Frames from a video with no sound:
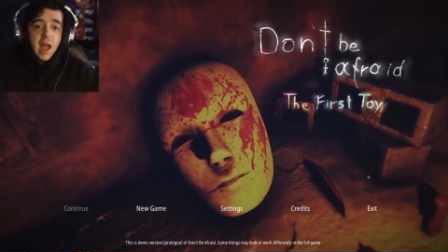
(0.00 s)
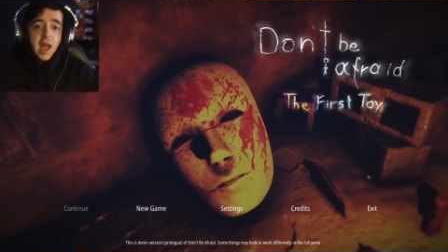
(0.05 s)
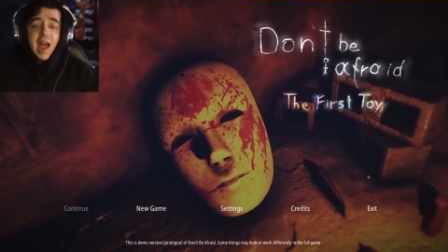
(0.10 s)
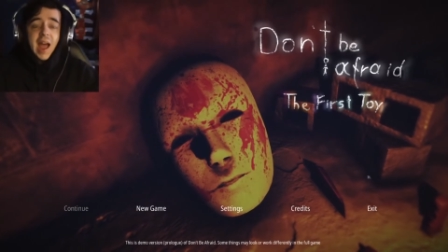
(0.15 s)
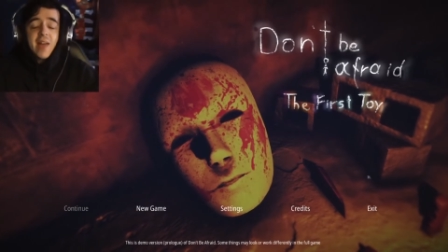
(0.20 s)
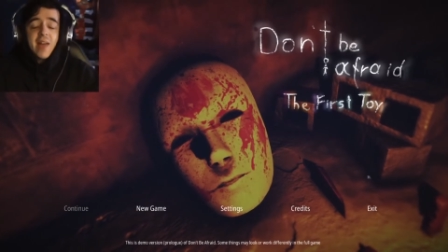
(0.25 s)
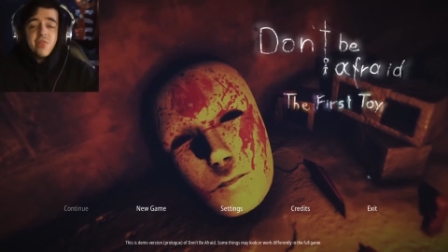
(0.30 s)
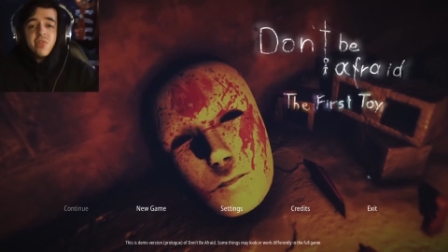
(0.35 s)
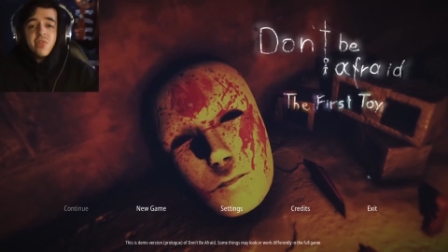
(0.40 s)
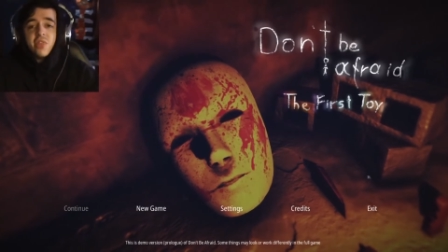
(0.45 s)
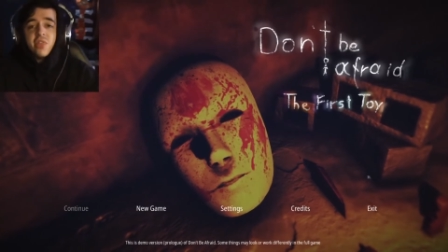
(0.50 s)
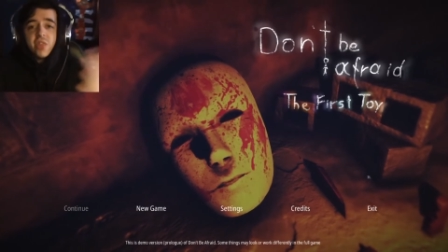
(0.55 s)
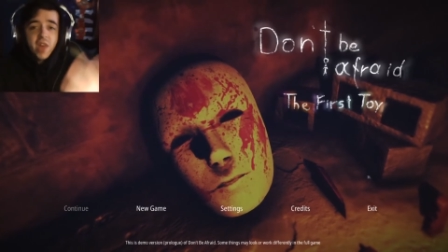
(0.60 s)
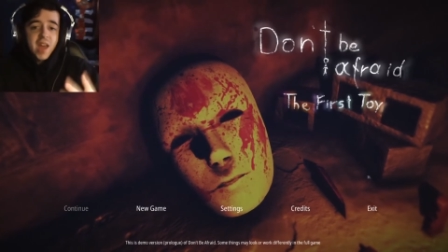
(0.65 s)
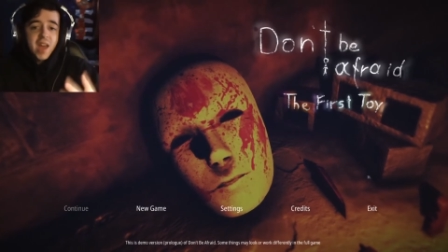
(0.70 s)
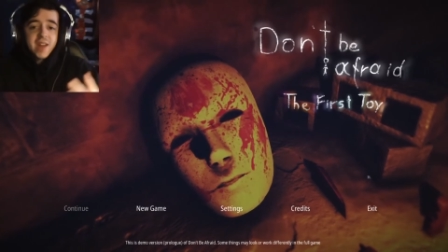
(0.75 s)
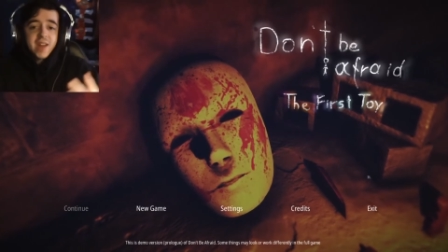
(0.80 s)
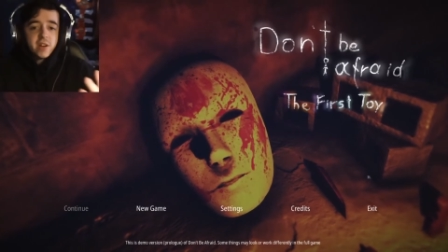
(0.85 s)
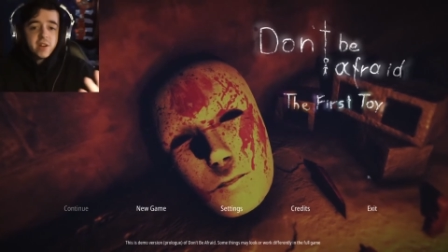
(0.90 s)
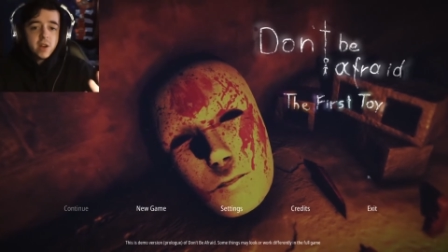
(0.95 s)
and
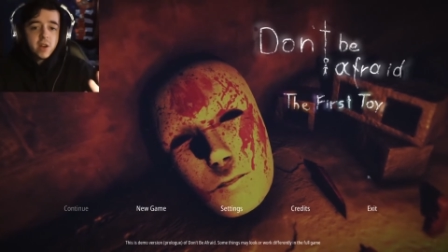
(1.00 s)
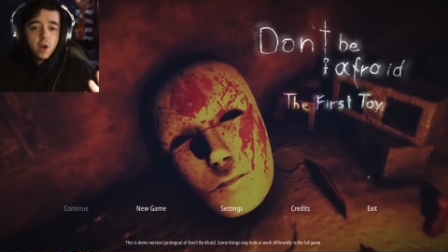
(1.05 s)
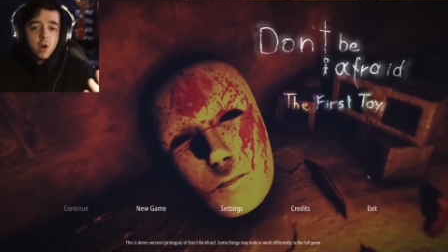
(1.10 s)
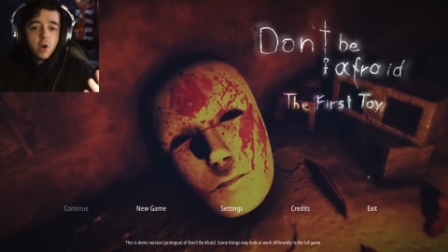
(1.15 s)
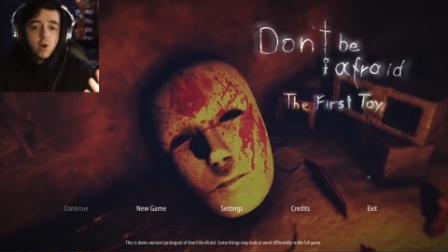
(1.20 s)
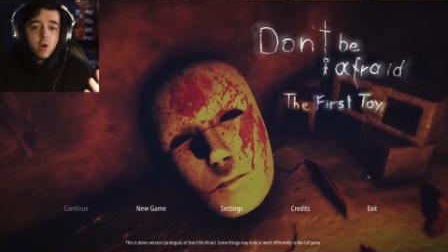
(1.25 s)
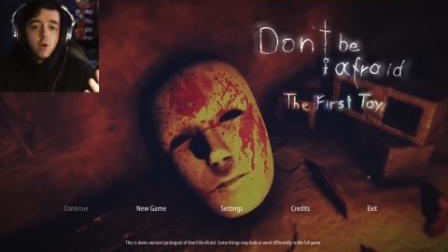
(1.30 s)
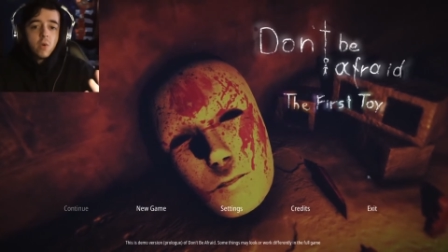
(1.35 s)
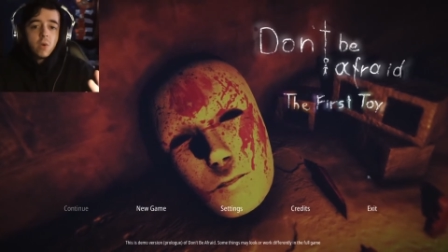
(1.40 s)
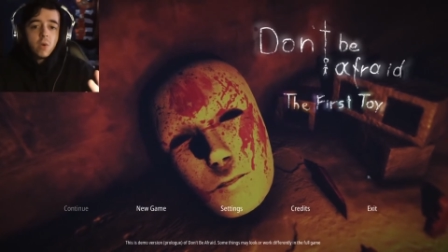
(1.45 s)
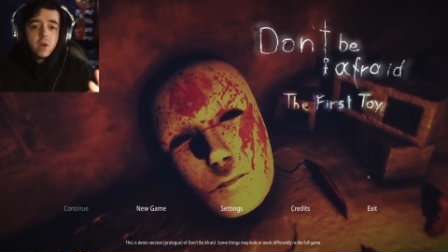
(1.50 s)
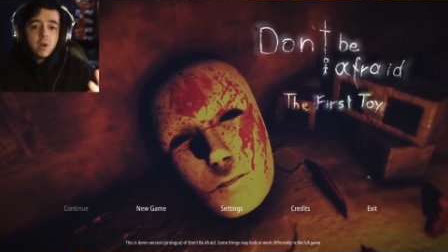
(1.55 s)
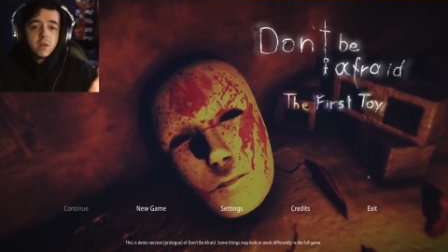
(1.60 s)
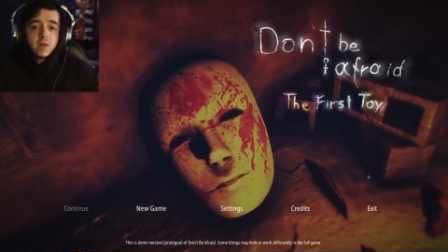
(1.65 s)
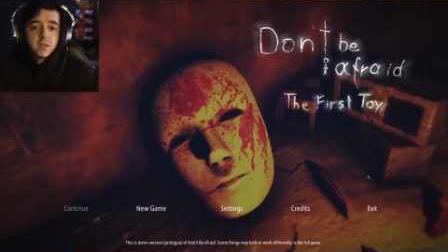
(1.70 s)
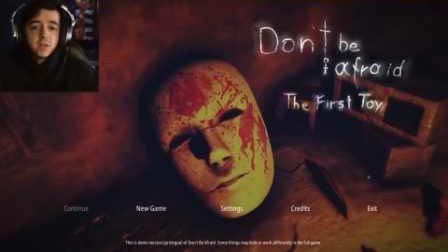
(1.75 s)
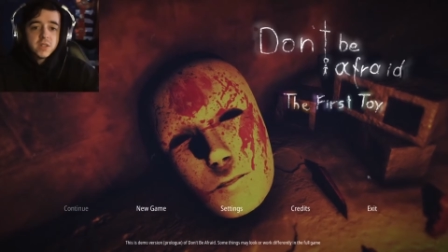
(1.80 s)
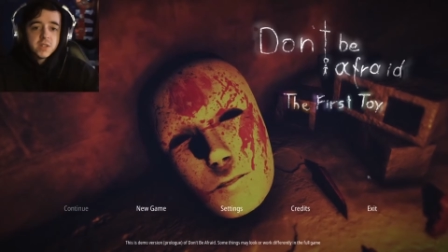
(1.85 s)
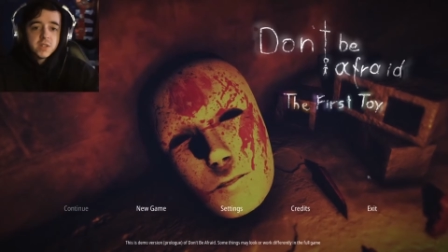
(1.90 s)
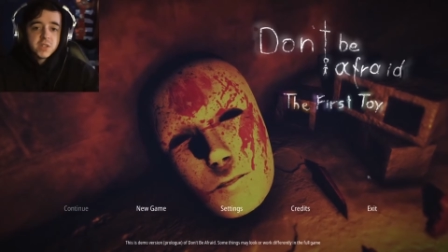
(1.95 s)
then go
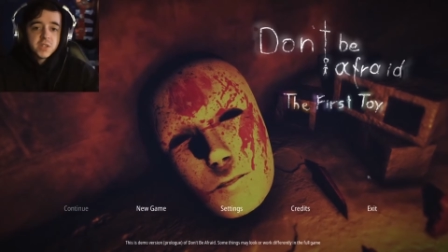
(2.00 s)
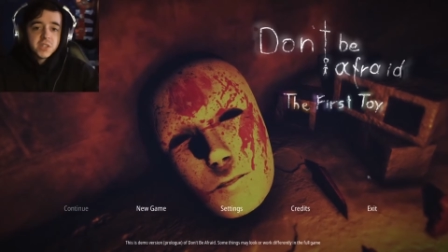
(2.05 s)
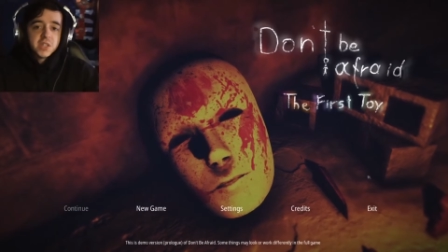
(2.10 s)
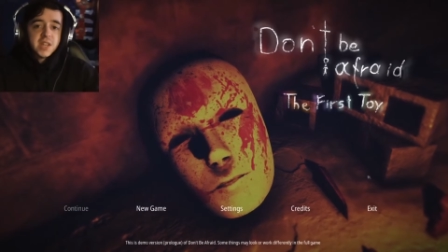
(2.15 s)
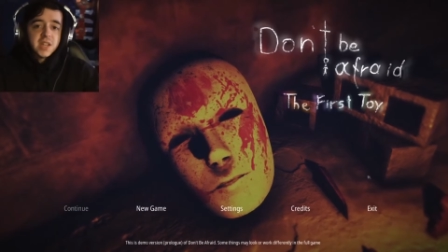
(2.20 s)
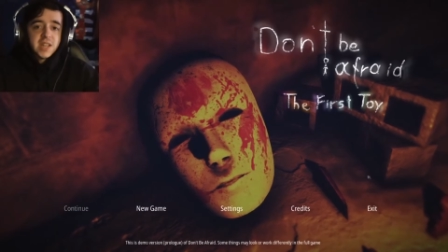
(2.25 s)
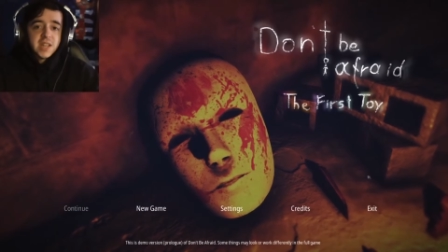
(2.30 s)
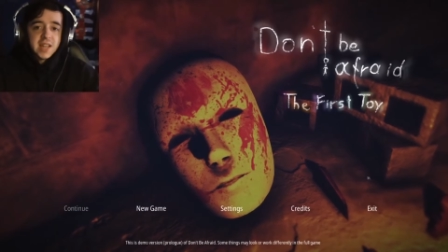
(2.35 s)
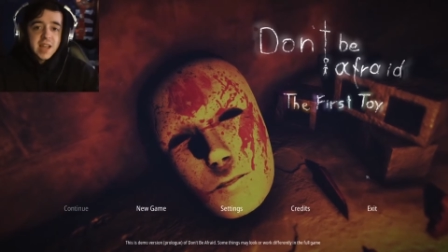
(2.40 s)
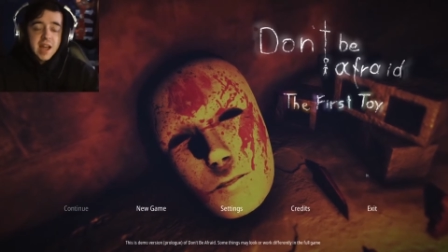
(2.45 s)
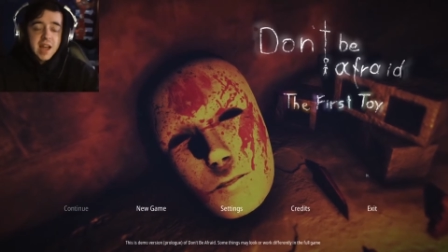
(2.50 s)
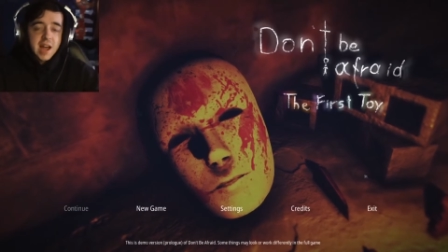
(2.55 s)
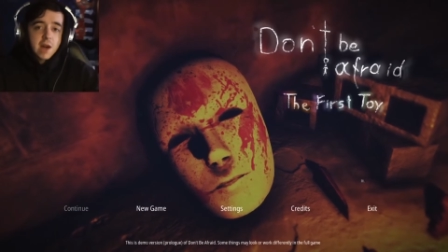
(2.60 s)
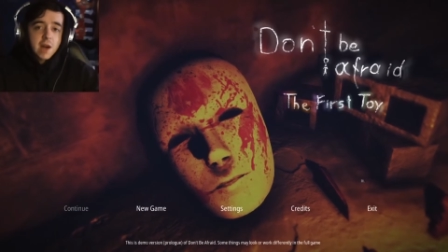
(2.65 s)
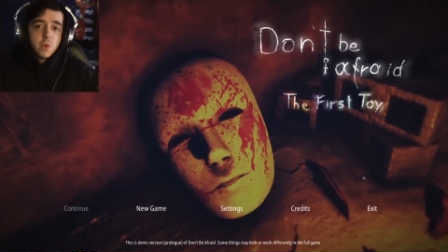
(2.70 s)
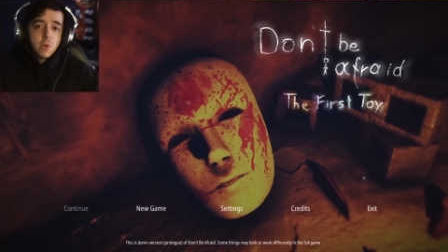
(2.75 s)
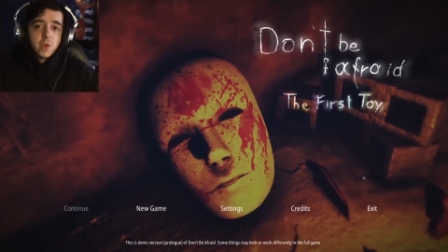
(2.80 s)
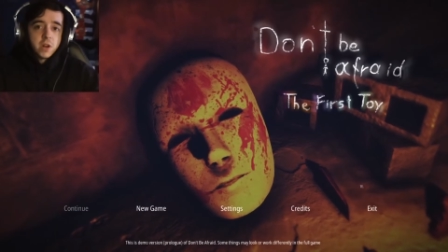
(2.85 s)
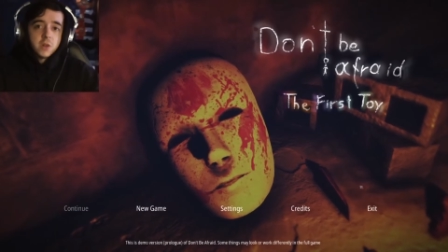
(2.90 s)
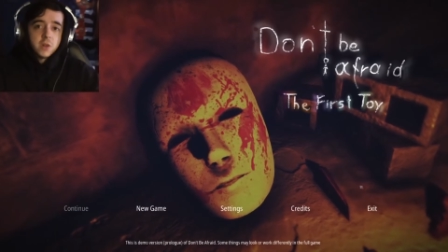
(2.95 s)
see
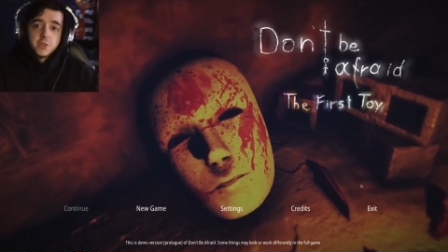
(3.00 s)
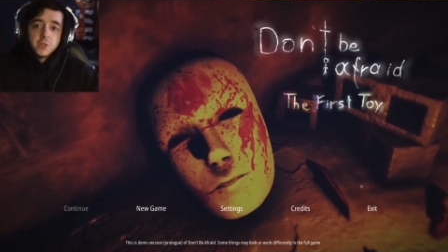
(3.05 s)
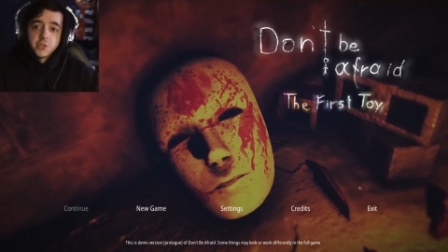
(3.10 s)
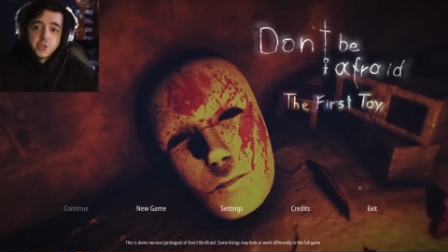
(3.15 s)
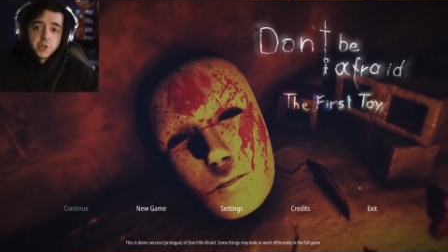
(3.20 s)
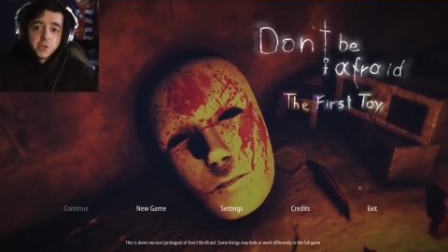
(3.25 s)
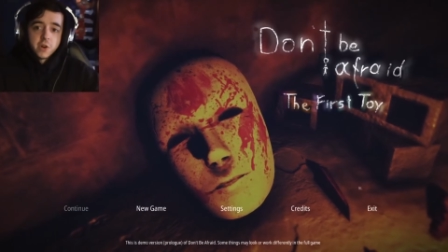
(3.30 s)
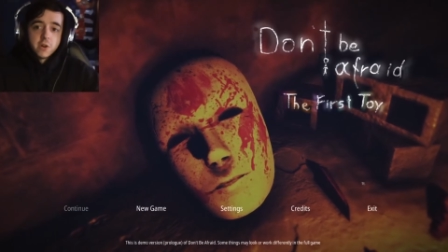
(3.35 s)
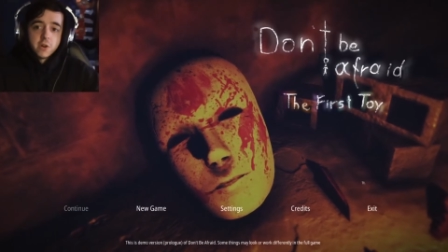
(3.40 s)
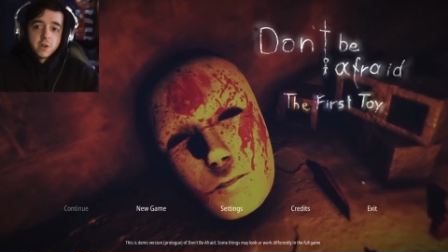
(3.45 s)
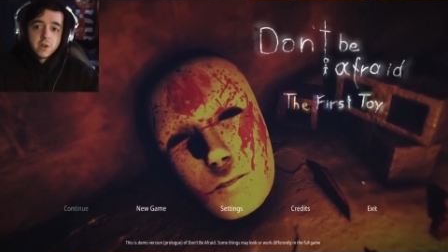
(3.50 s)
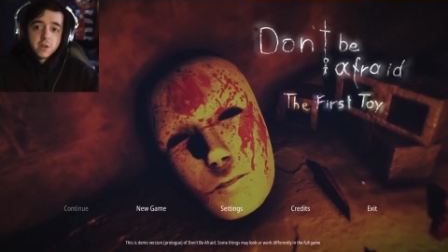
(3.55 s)
how it all started.